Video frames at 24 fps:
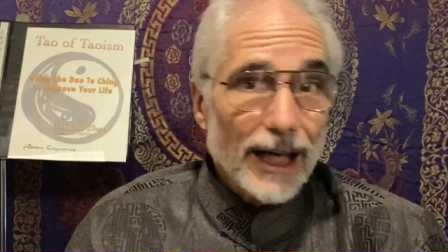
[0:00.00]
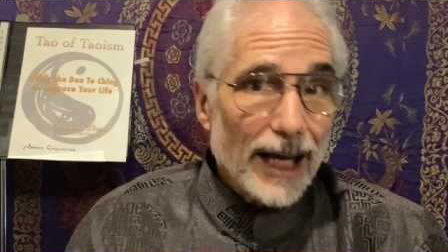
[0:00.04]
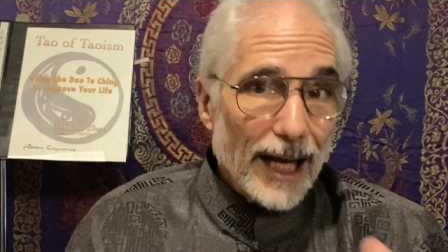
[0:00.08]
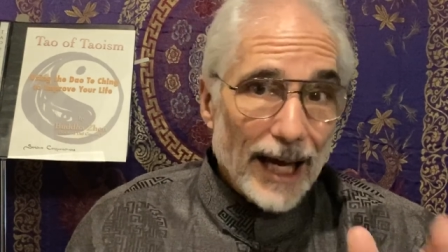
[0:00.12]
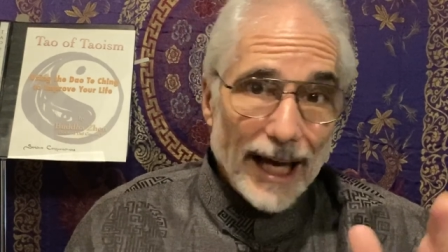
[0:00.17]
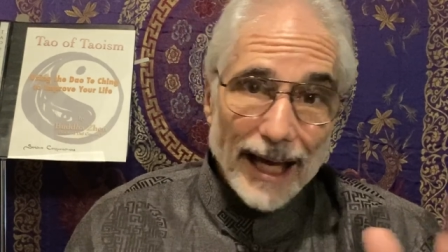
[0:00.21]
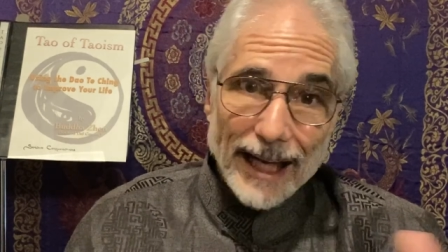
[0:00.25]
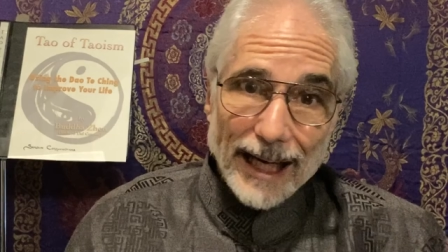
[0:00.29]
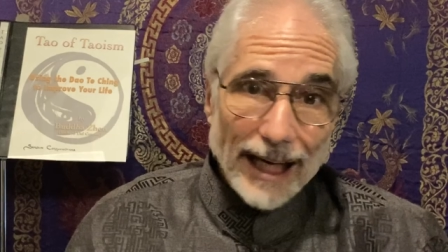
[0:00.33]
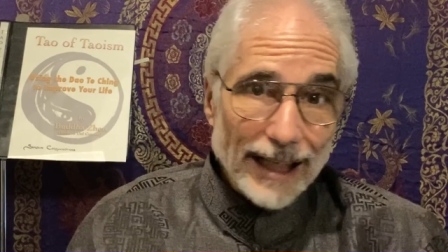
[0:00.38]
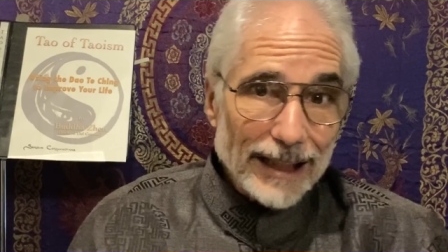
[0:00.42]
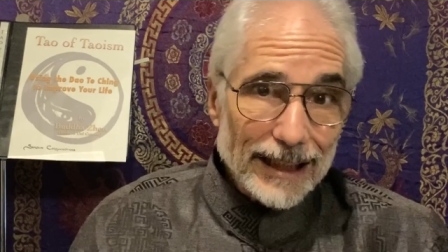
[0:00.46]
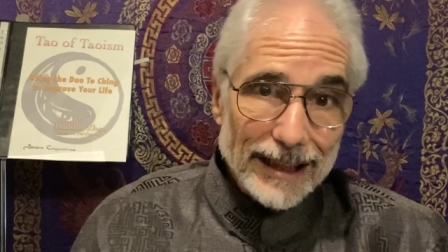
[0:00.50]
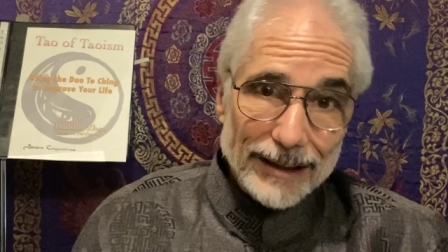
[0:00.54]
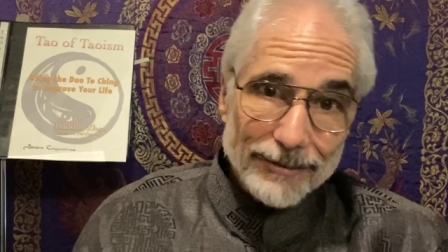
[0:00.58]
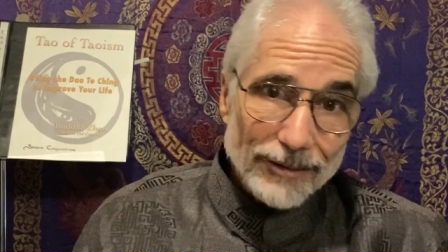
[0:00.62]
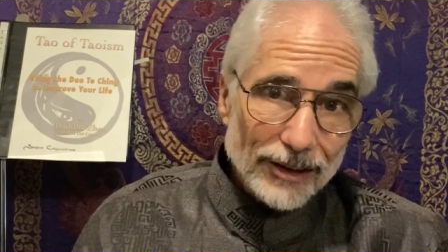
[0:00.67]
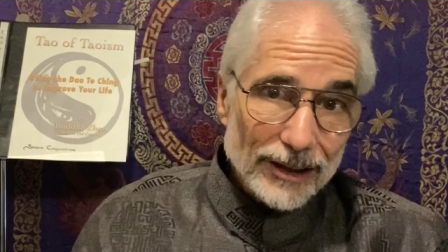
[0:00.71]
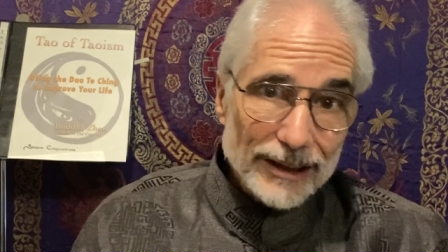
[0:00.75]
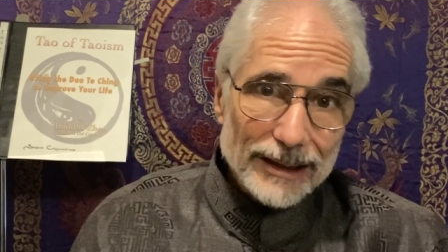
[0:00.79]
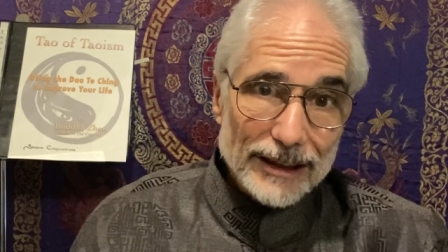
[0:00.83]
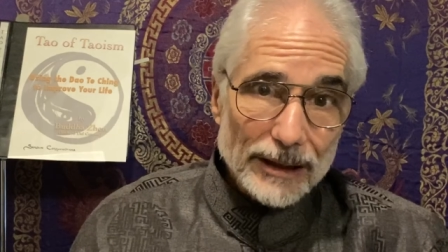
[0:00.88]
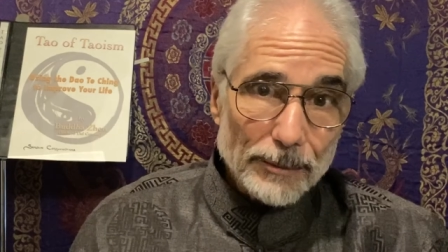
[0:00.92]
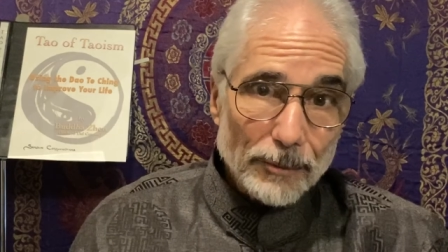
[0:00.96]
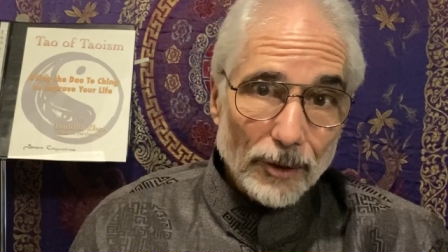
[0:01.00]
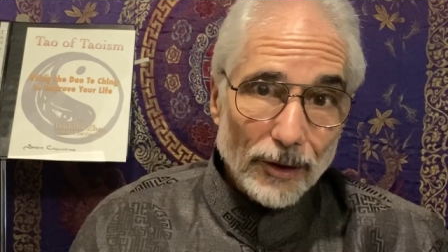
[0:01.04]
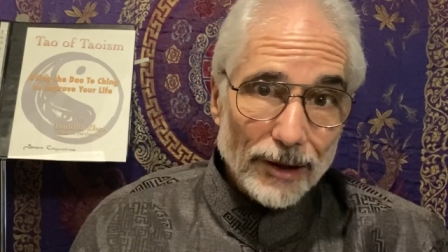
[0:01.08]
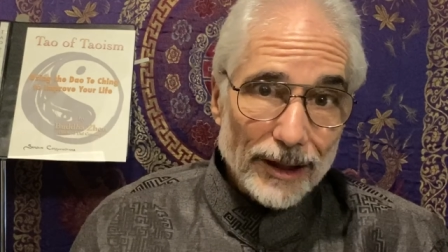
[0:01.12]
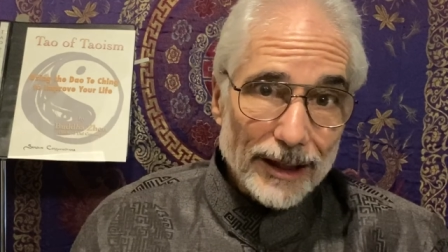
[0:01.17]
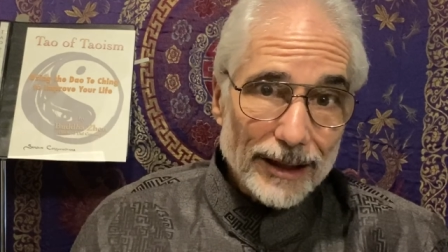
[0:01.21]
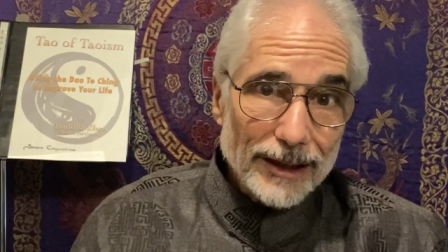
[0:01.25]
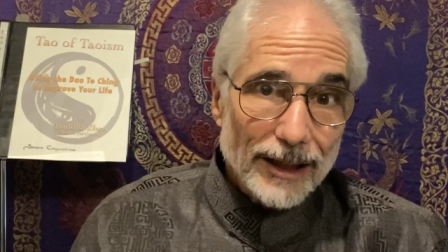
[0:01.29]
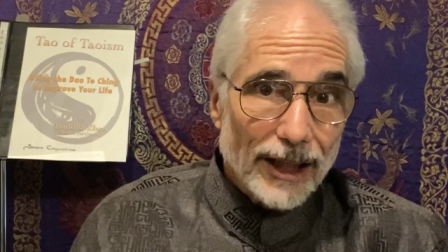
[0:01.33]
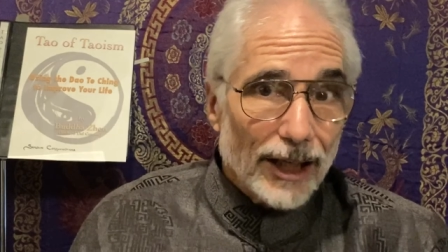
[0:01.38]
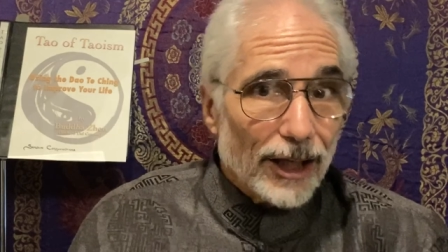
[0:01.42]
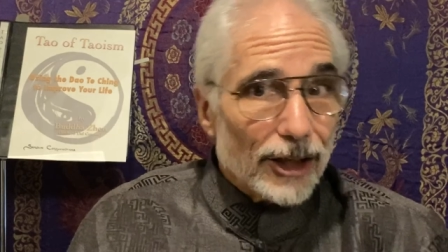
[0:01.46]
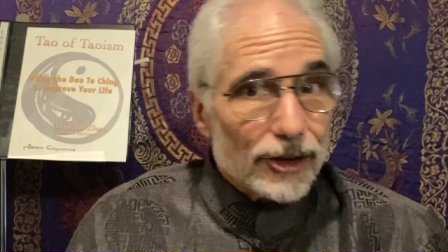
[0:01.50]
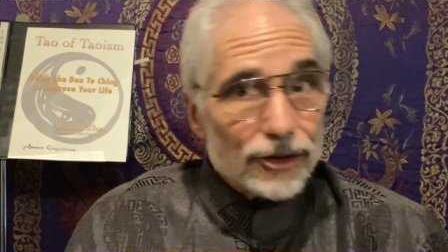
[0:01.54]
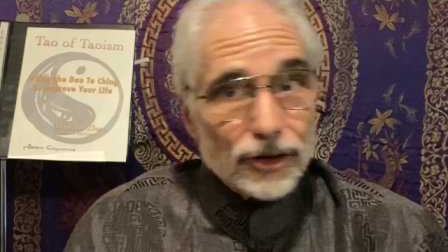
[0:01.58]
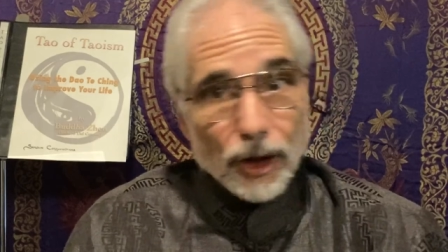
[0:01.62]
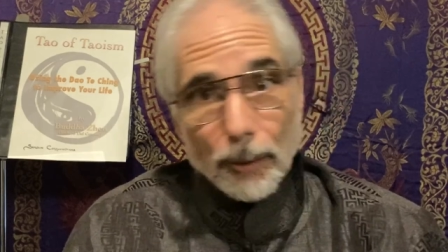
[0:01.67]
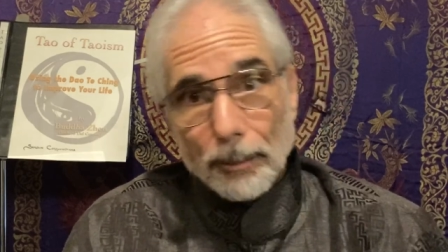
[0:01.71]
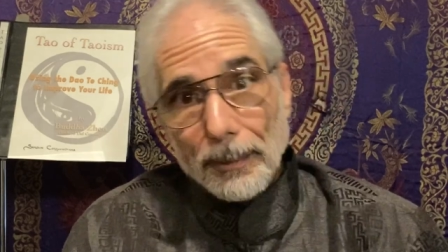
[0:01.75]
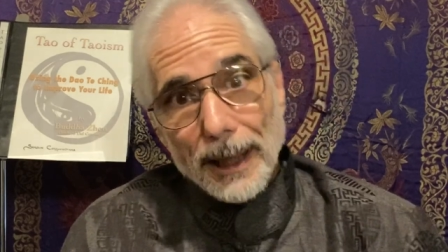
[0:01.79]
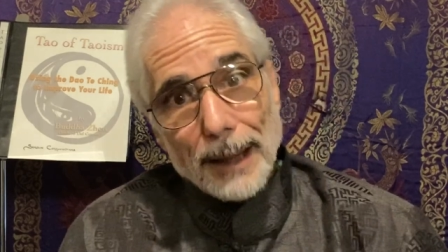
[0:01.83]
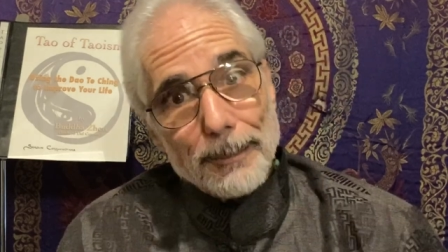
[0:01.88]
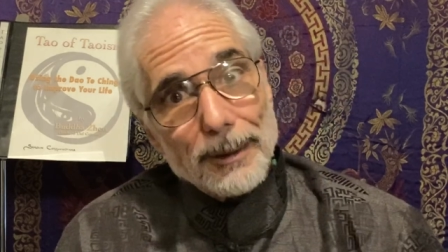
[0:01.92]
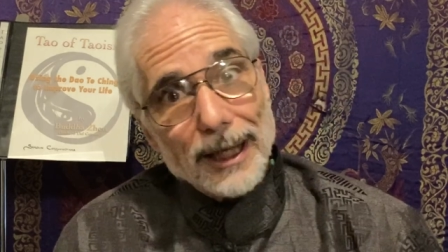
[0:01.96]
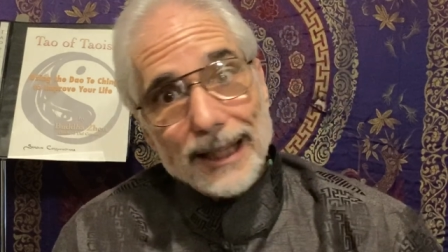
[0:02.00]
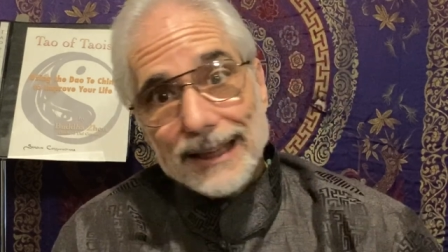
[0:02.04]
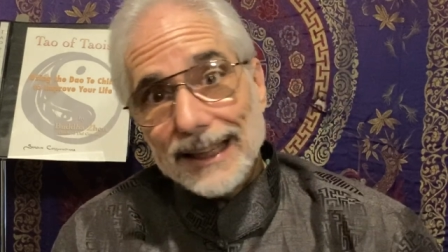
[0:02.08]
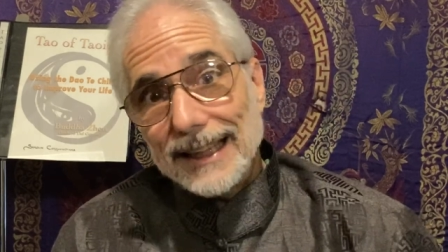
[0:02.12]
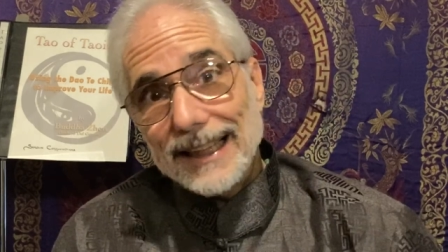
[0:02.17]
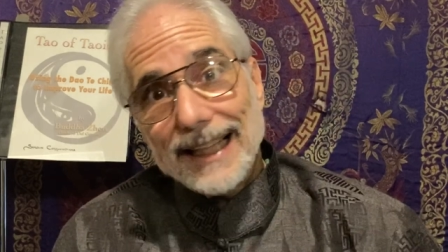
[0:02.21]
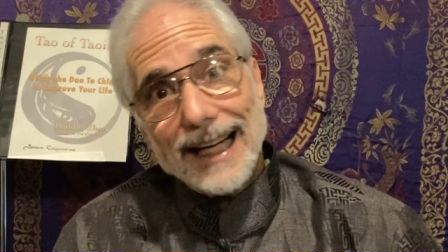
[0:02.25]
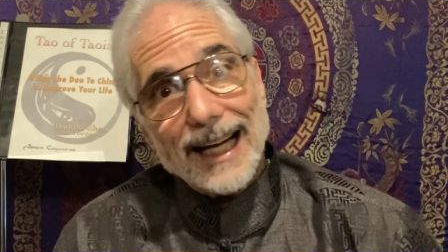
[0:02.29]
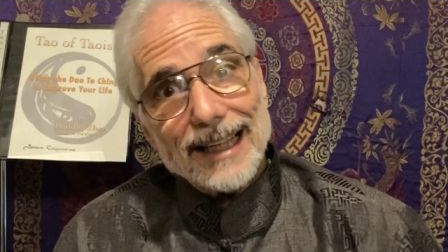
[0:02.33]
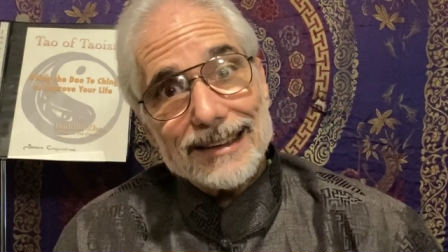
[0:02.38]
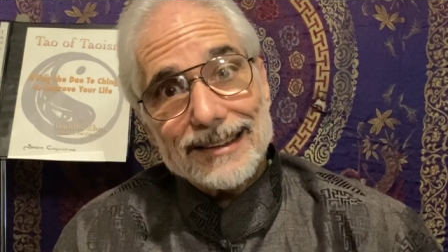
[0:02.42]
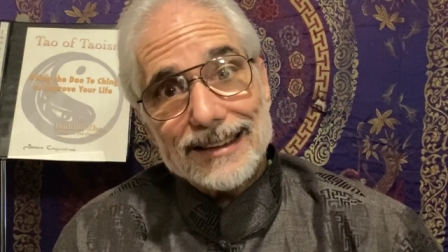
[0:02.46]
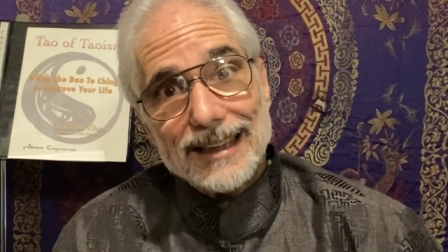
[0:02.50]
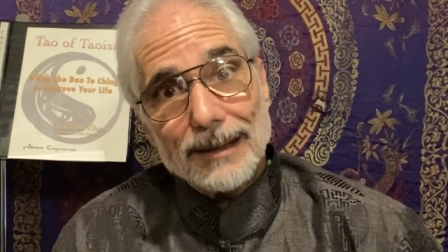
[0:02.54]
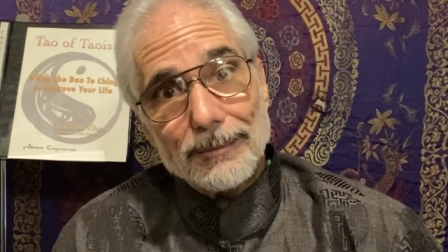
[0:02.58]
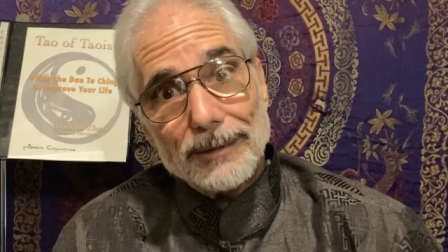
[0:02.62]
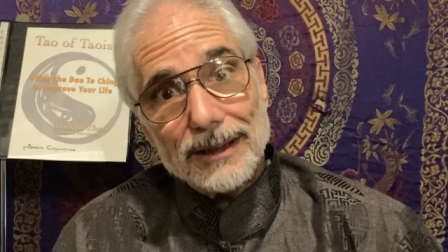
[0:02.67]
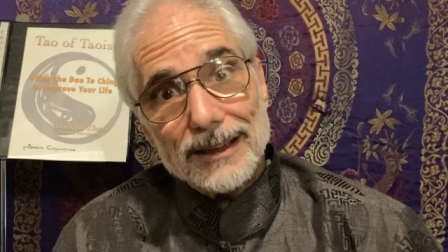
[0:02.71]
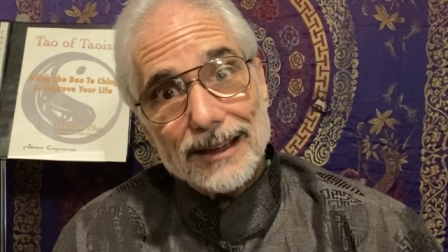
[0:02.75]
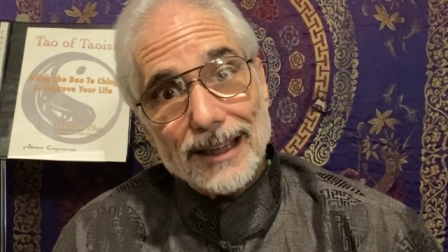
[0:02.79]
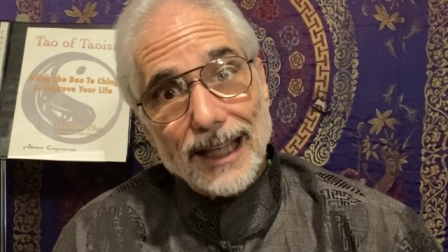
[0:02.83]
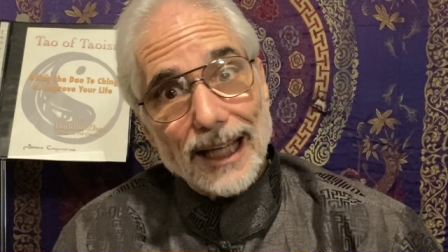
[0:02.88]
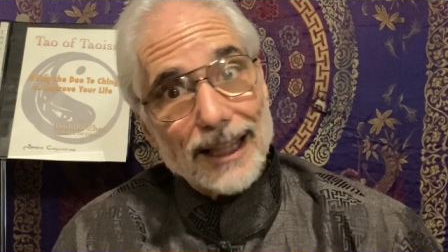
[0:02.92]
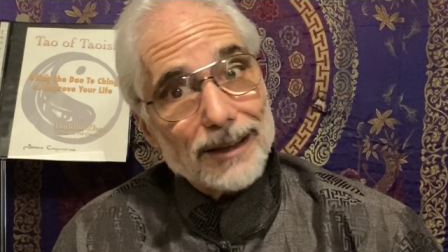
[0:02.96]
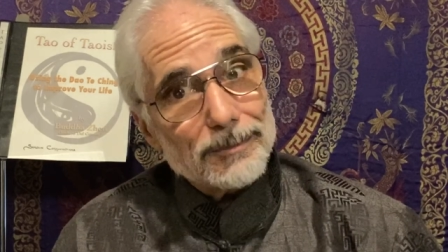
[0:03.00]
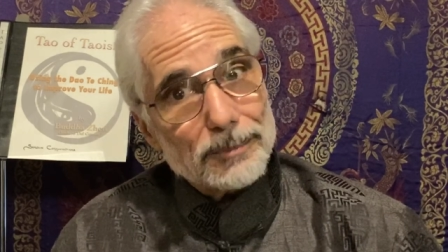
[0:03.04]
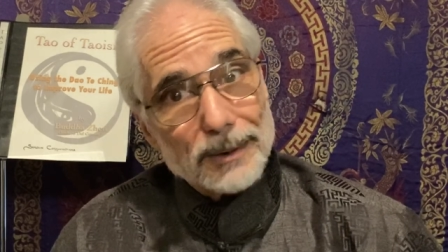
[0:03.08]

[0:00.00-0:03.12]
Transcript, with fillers: and I'd leave early in the morning, so maybe I could catch them at night,